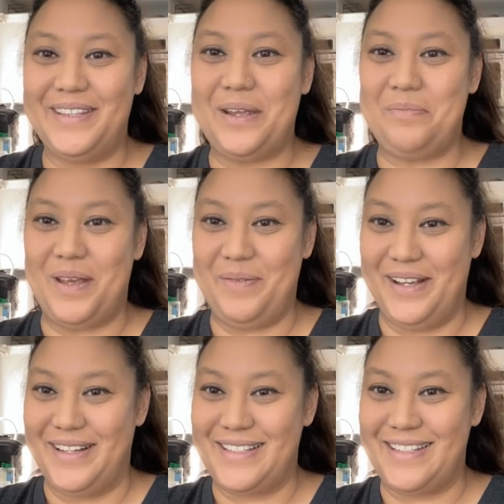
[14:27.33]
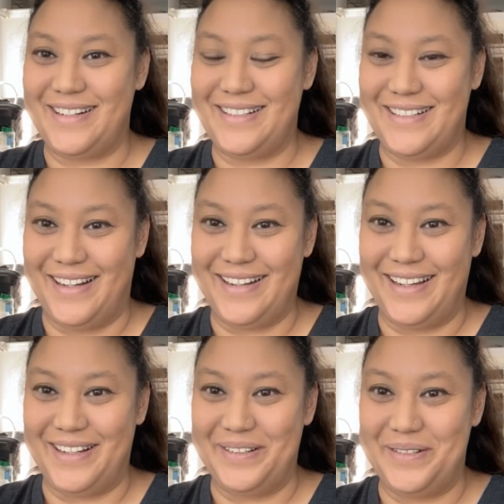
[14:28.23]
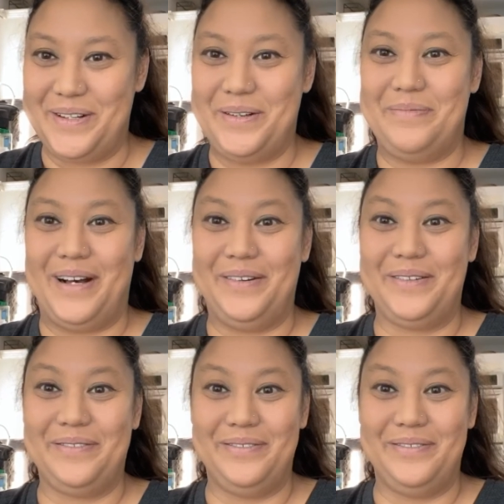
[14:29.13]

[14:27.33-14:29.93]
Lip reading: then maybe I'll start talking about